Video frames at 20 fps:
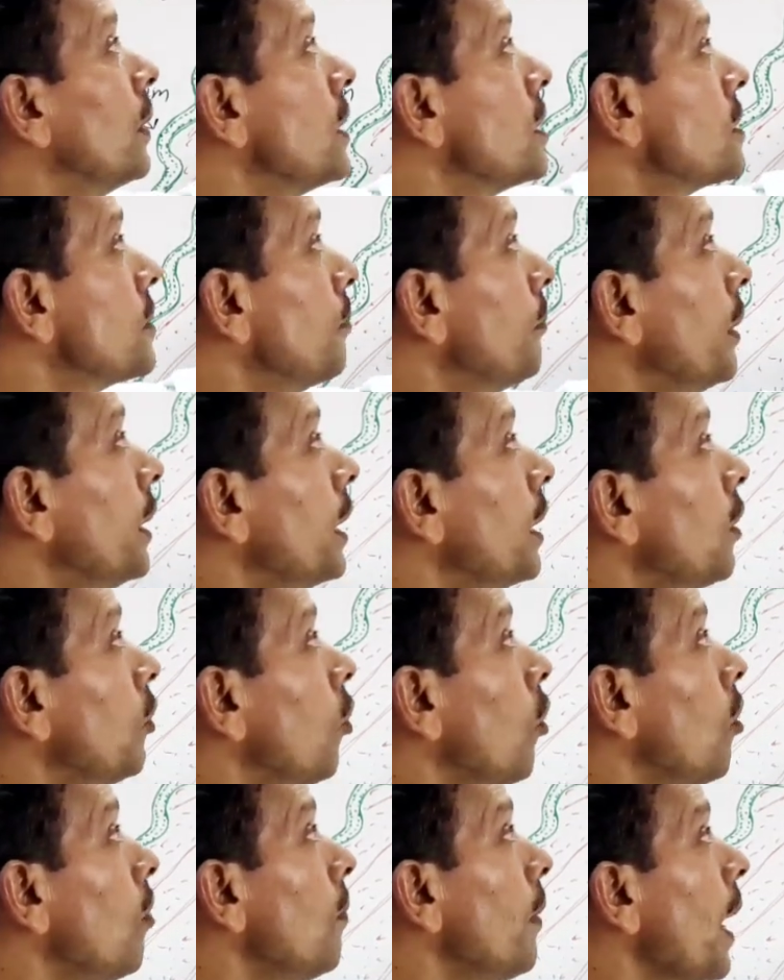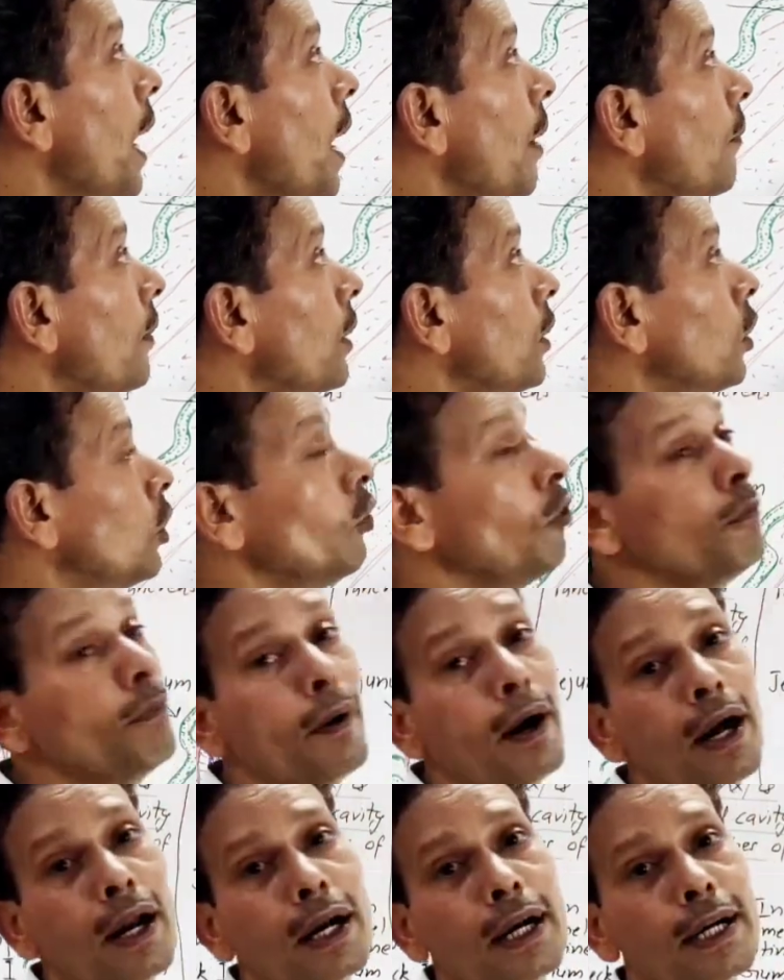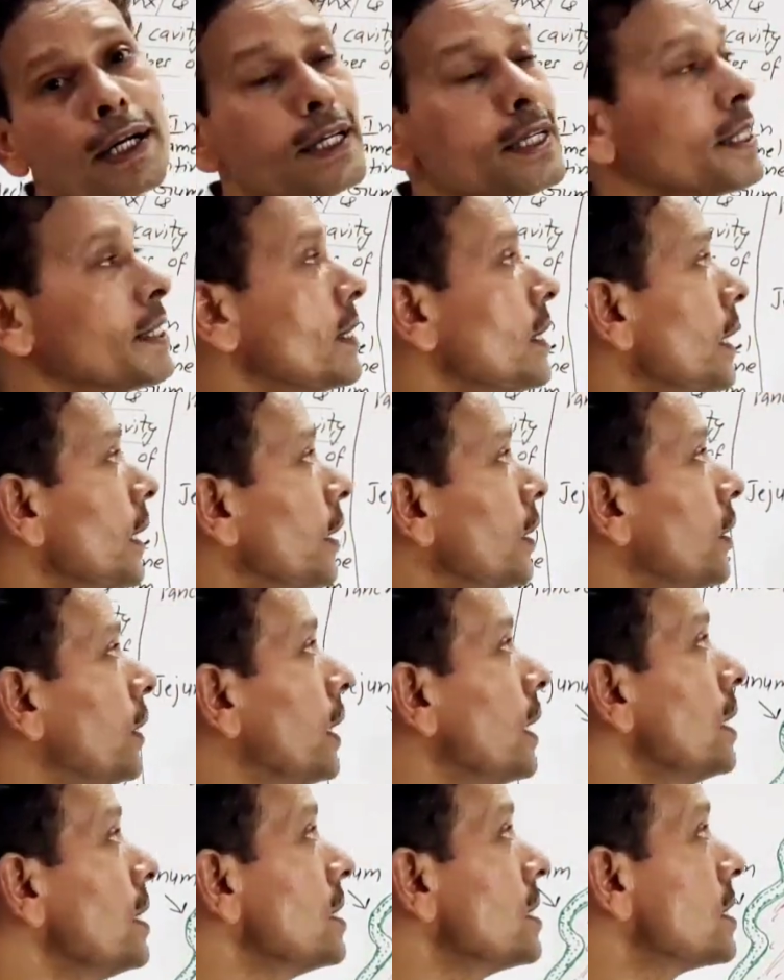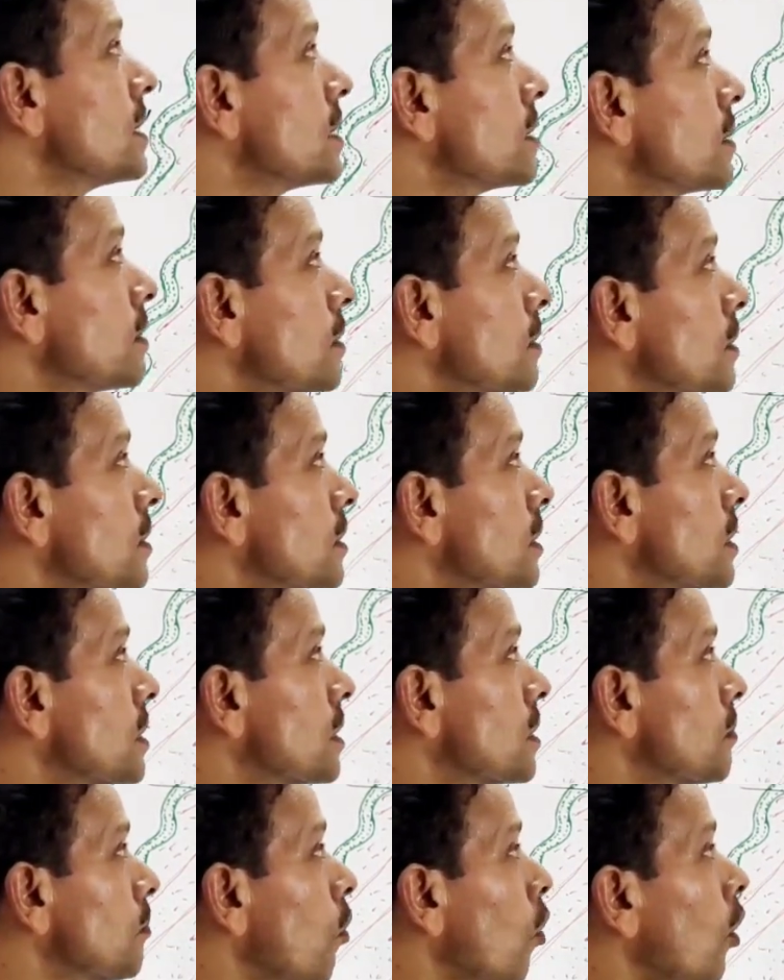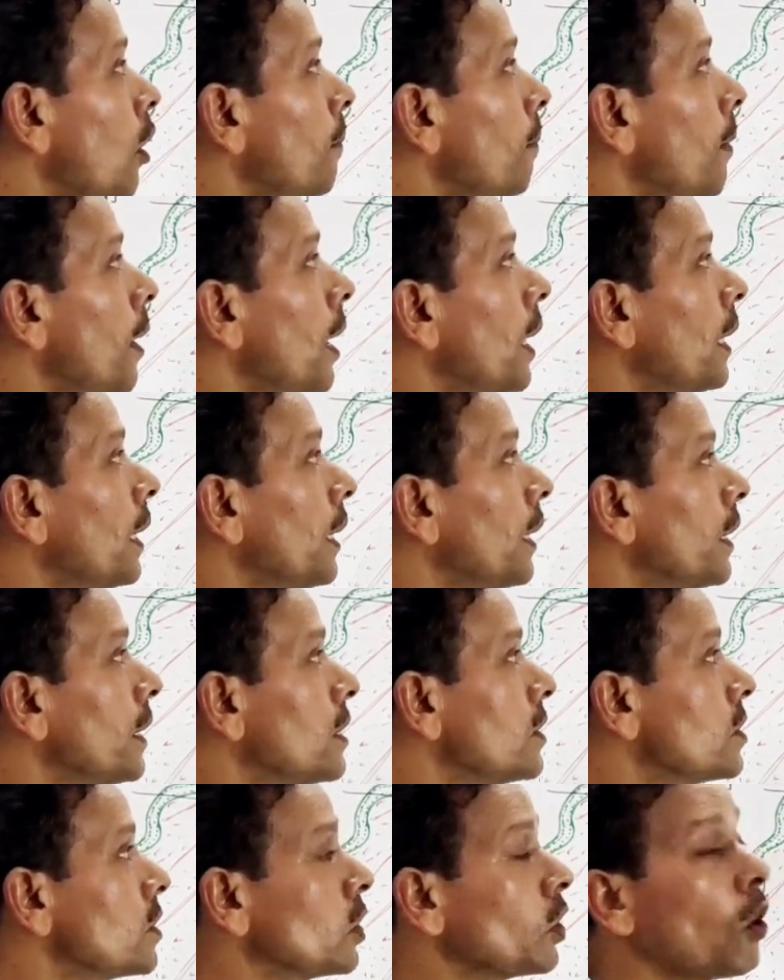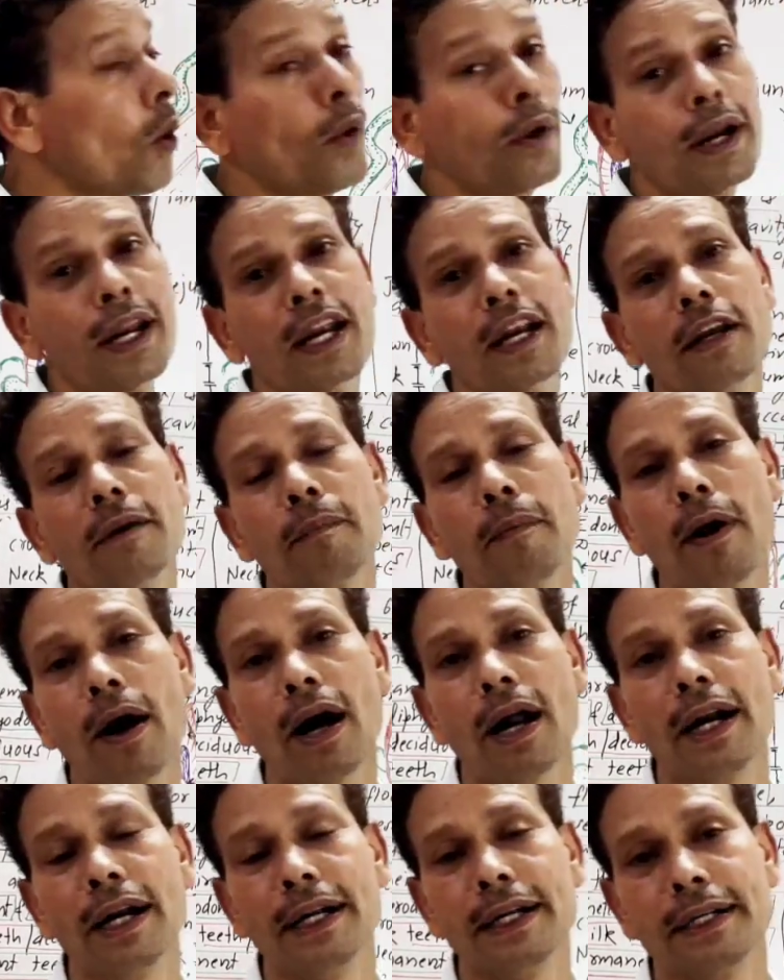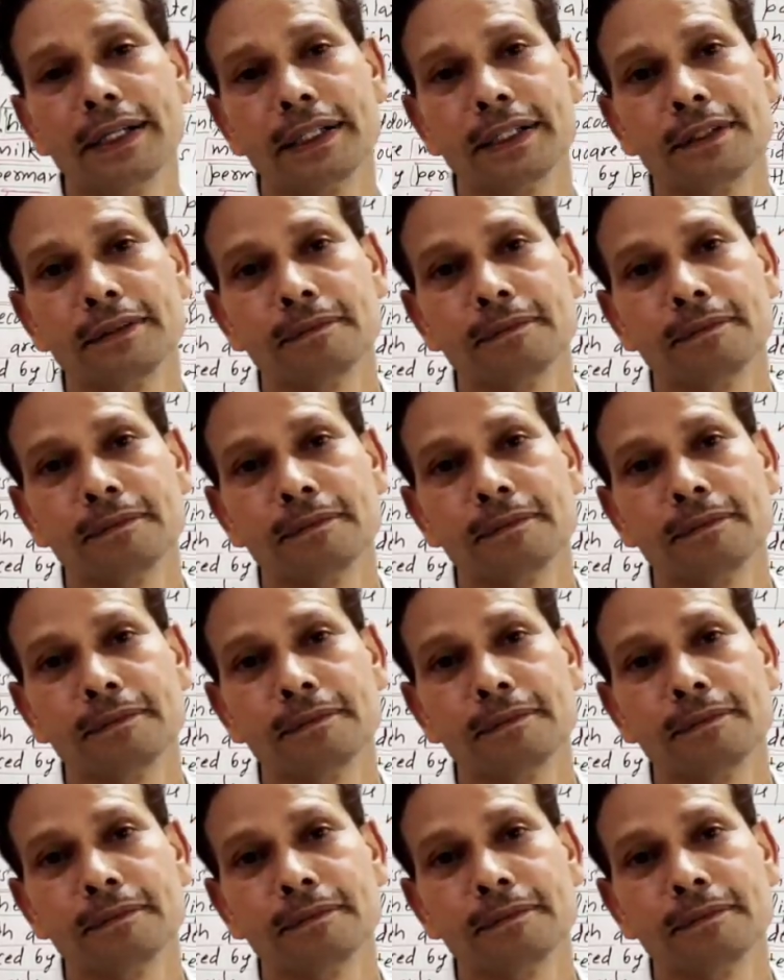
This medial lobe having two parts, and this small part, it is caudate part.